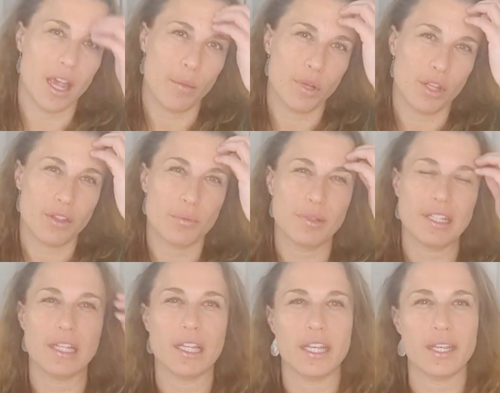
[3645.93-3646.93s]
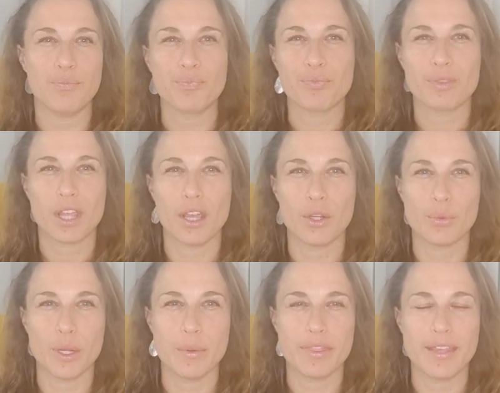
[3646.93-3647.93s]
I'm not completely
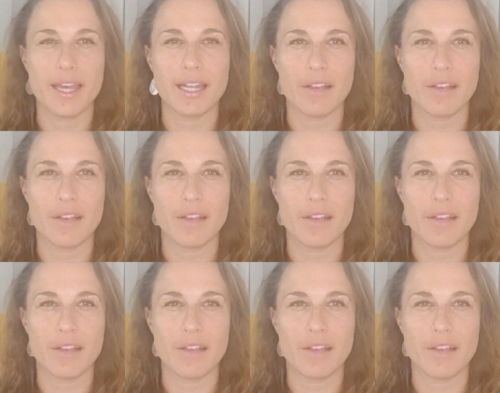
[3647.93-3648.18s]
agree with that.